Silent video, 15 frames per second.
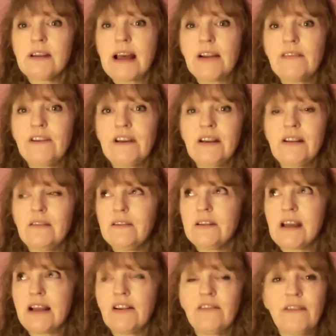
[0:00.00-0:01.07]

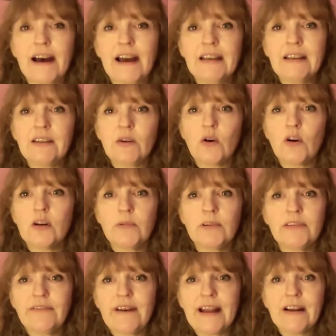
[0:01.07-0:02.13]
televised horrible
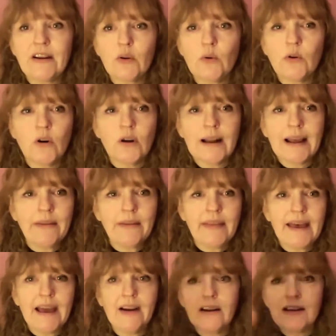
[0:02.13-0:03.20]
event going on out
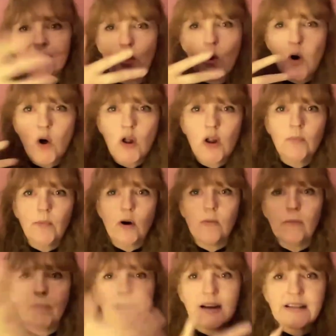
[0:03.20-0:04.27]
there. It's all
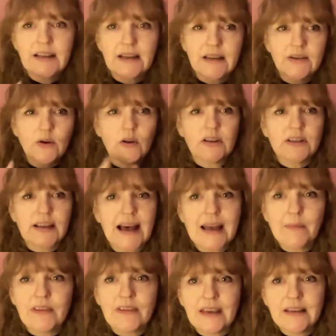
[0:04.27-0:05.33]
bombarding us all the time
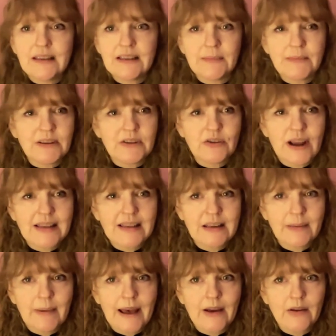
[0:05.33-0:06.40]
with things to be stressed
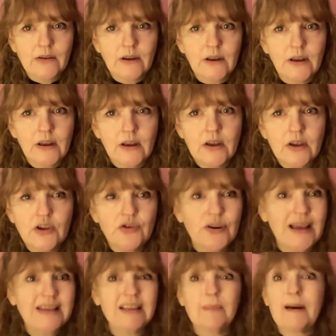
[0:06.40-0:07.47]
about
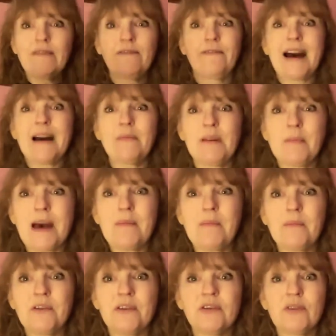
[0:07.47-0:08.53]
family
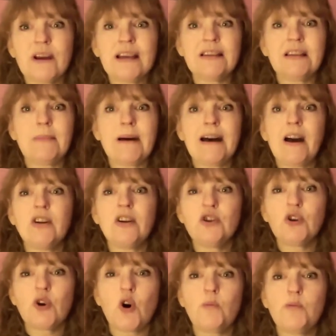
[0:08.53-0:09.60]
members, stressed about our
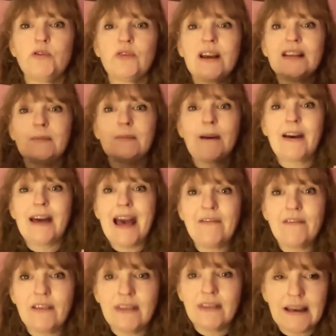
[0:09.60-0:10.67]
job, stressed about
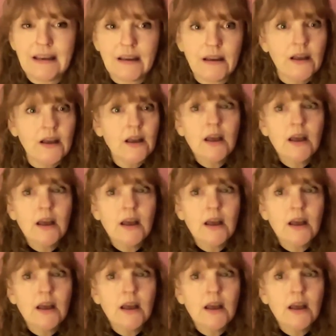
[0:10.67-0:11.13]
everything.